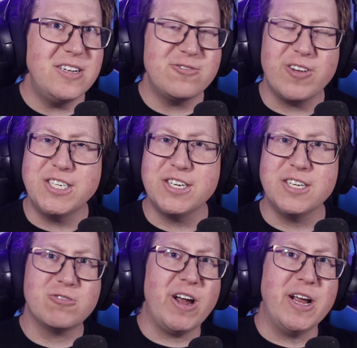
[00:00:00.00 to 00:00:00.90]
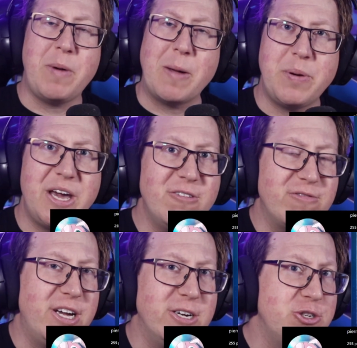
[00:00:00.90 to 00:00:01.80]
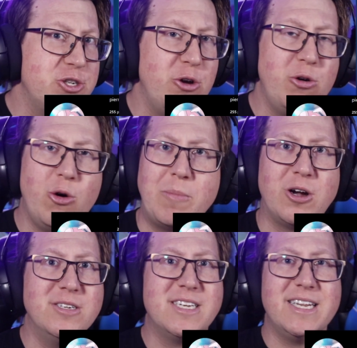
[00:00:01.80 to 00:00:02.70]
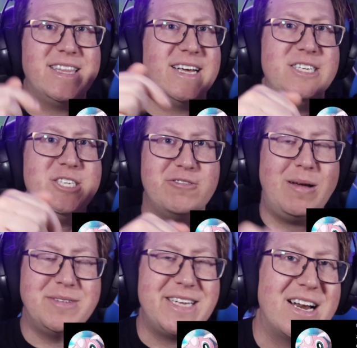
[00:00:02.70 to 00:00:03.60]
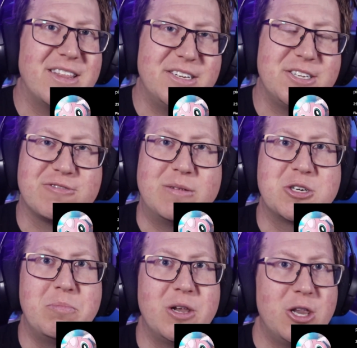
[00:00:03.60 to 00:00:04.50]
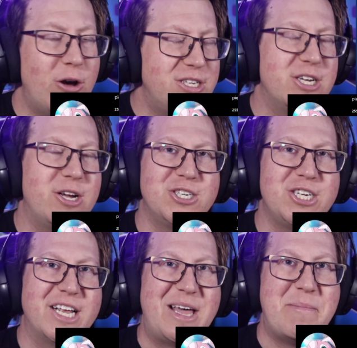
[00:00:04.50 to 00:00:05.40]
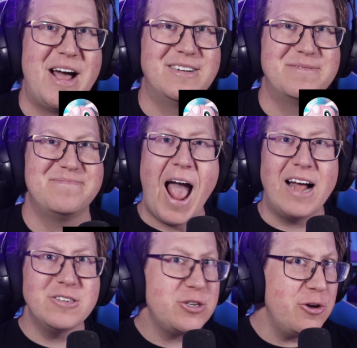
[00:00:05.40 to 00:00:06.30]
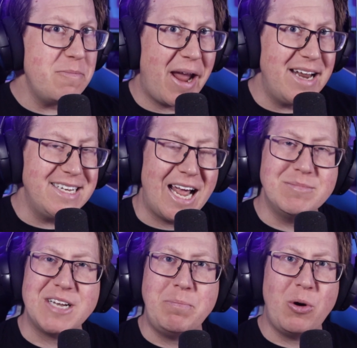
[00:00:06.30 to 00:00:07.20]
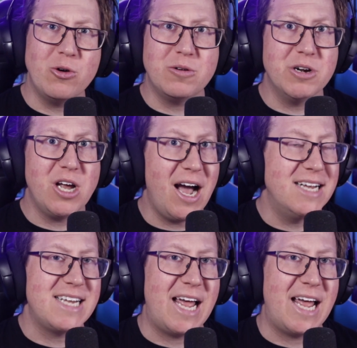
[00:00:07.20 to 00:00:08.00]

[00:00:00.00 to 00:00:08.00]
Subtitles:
this region is created by Pierrickachu, who I'm going to link their Instagram down in the description below to go and check them out. Our two main games are Pokemon Heights